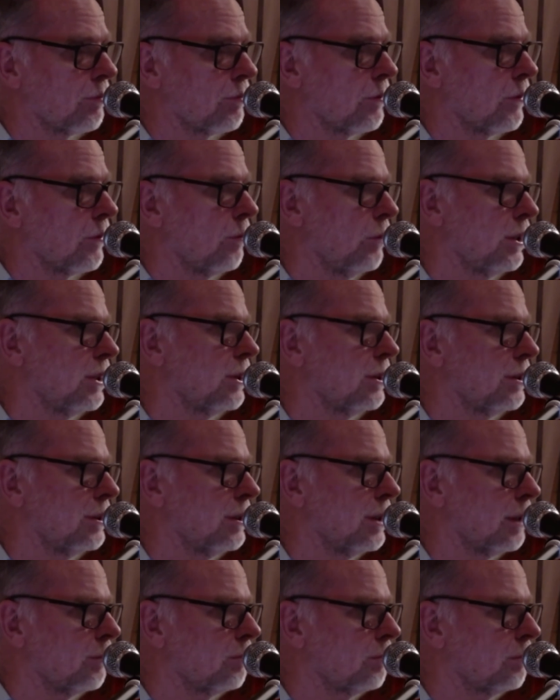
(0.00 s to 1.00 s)
which is
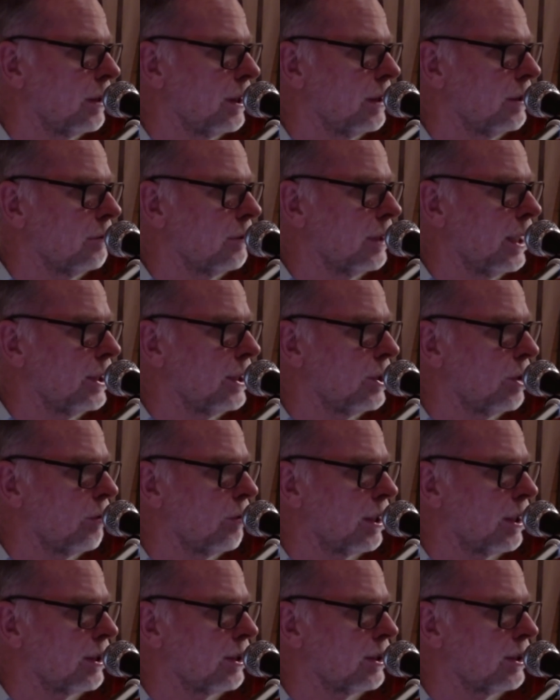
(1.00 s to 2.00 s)
pretty easy to
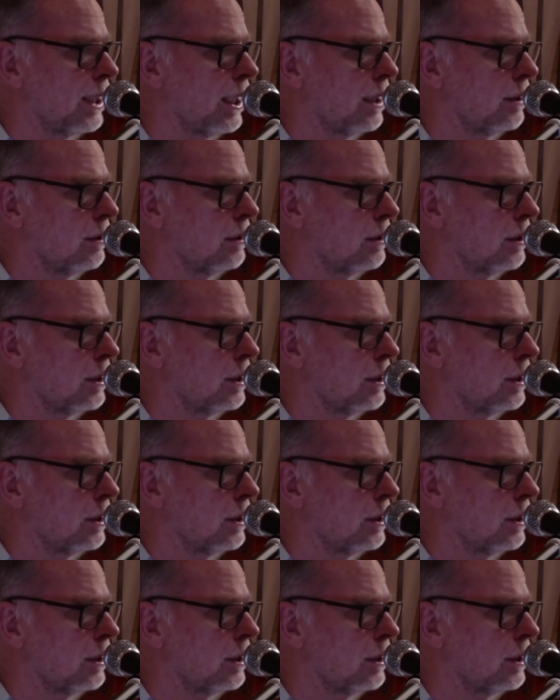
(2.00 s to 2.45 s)
understand,